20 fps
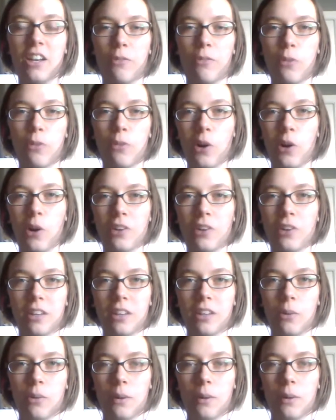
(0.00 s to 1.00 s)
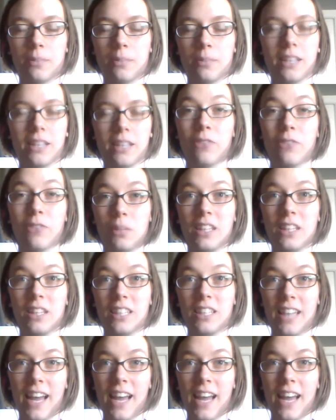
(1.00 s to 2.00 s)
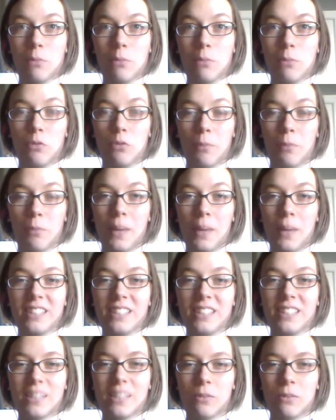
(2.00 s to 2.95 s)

for the website for the Be the Dad movement.